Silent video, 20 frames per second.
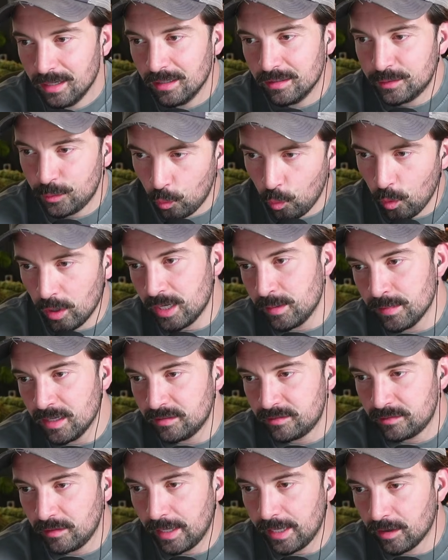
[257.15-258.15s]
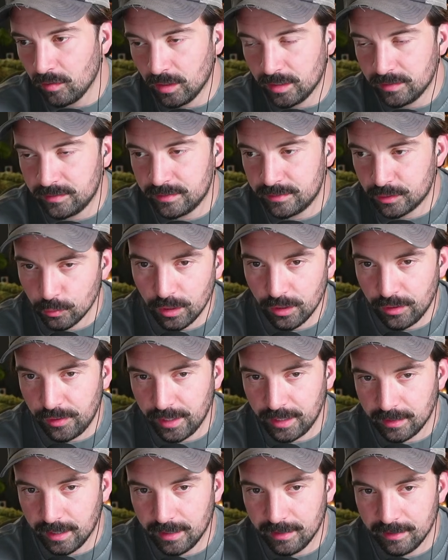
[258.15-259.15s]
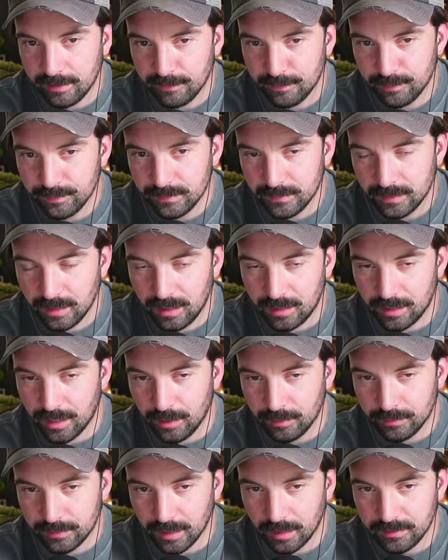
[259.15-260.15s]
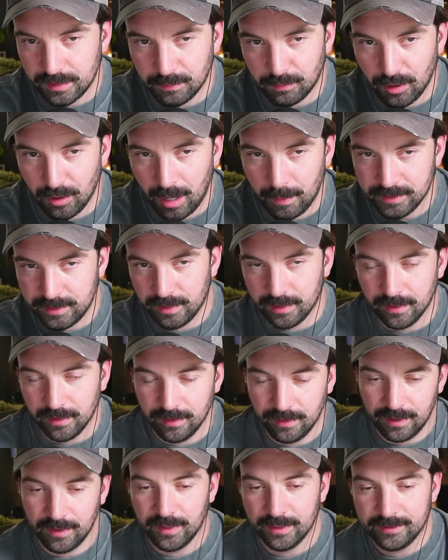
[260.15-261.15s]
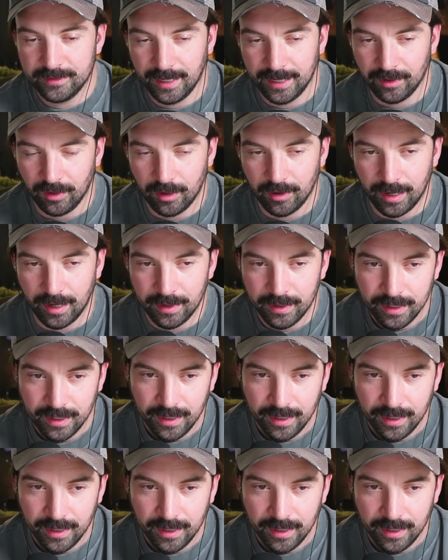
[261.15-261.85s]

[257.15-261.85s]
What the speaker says: 20 minutes later, let's do the thing that, Dusty promised in the title. All right.